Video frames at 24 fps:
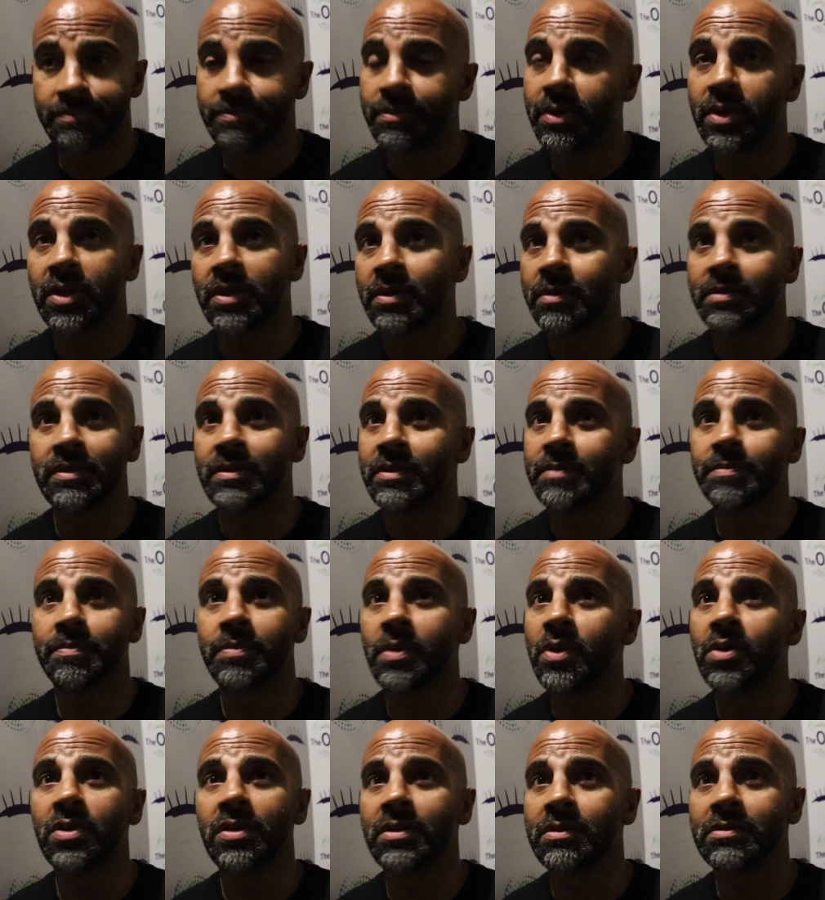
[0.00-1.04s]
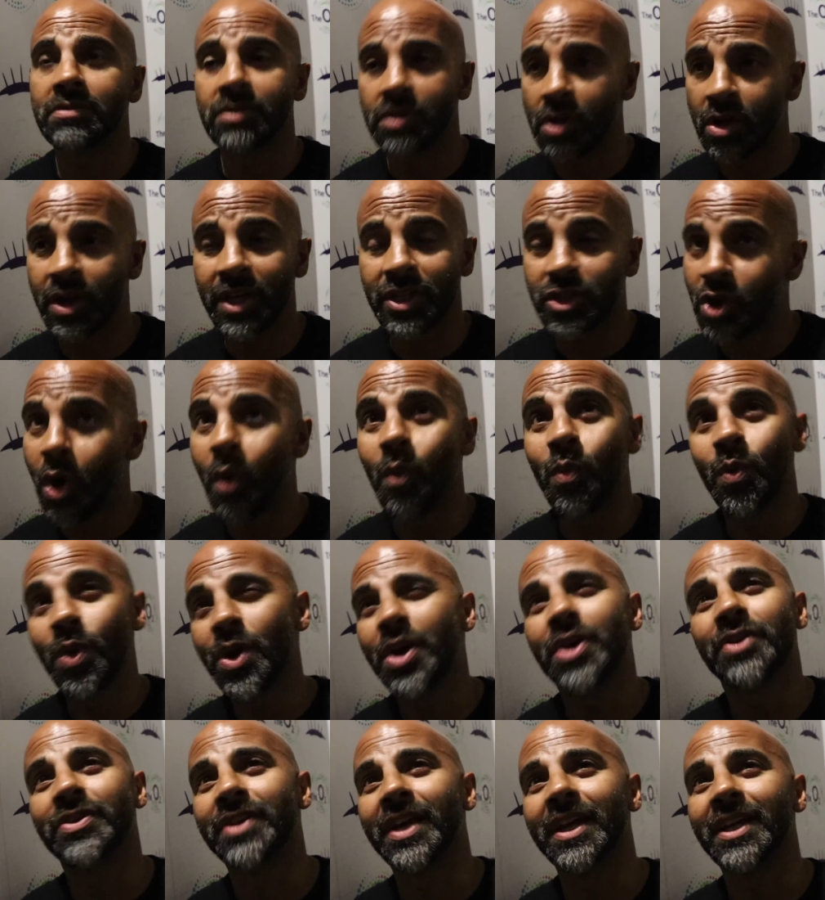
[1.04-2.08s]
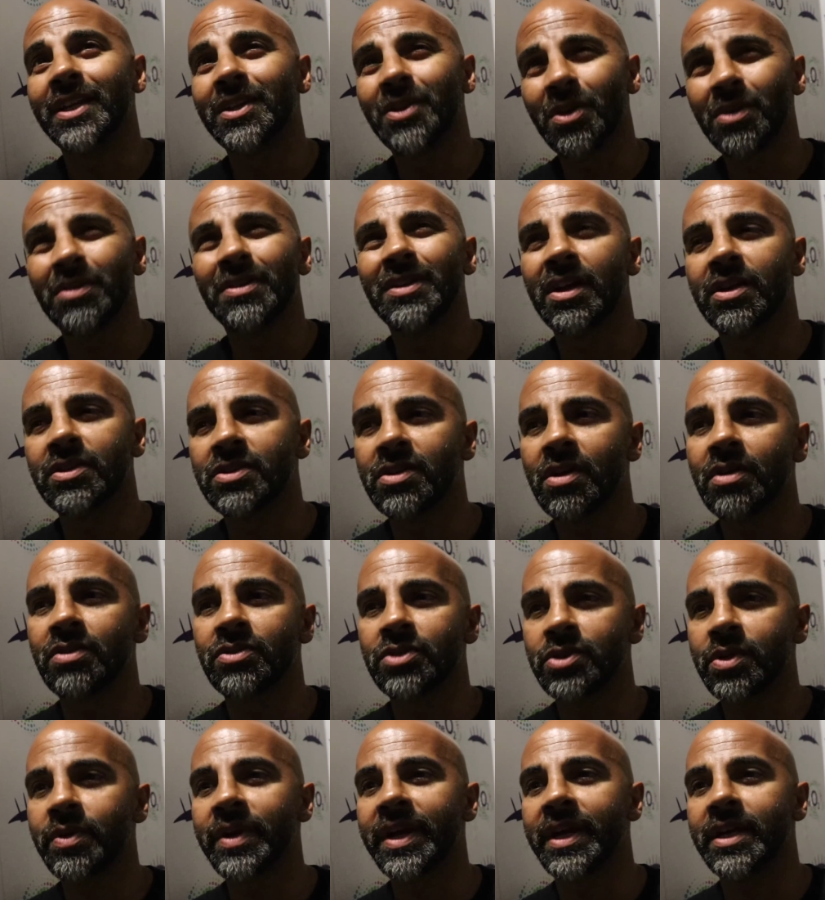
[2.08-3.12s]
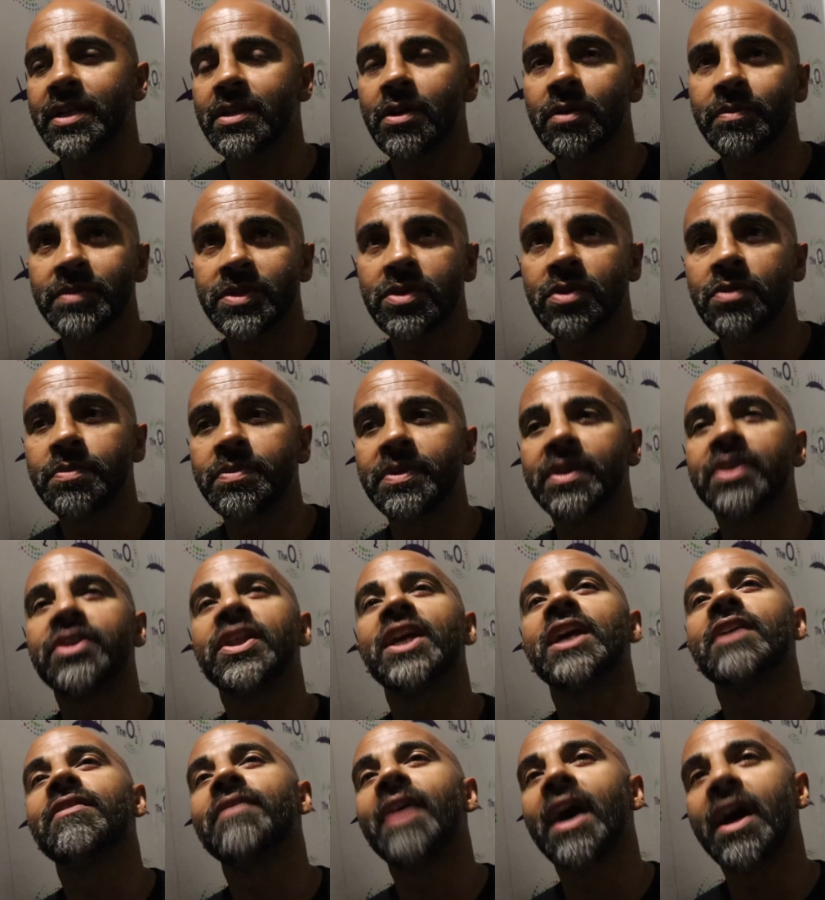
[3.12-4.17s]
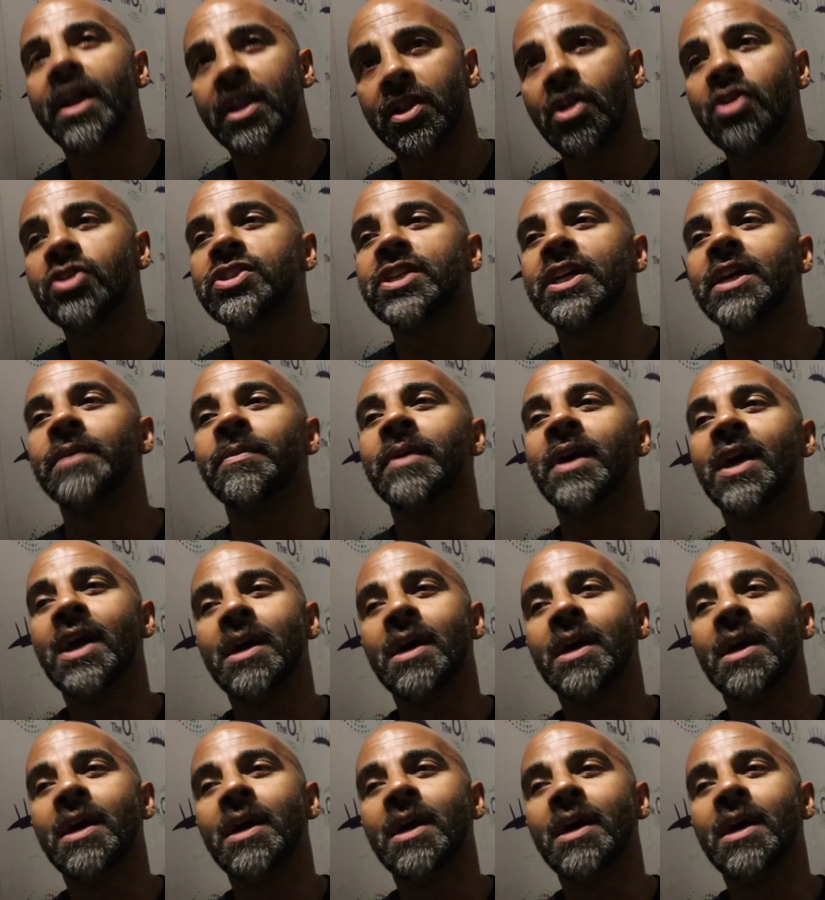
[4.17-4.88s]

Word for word: pull, pull, it's not worth it, don't, you know, don't do it, don't be stupid, think about it long term.